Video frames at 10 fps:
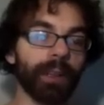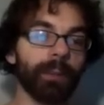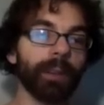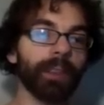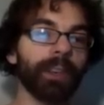
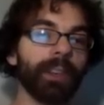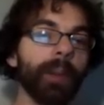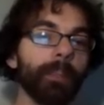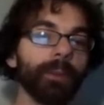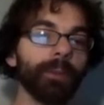by the
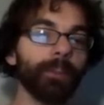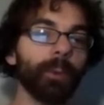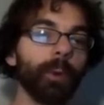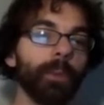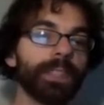number of
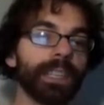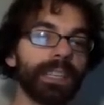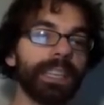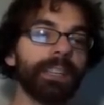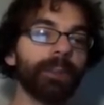moves
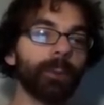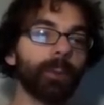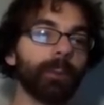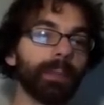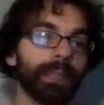needed to
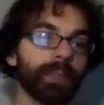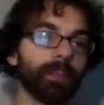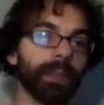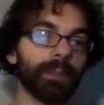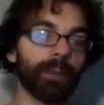complete the
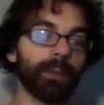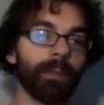puzzle.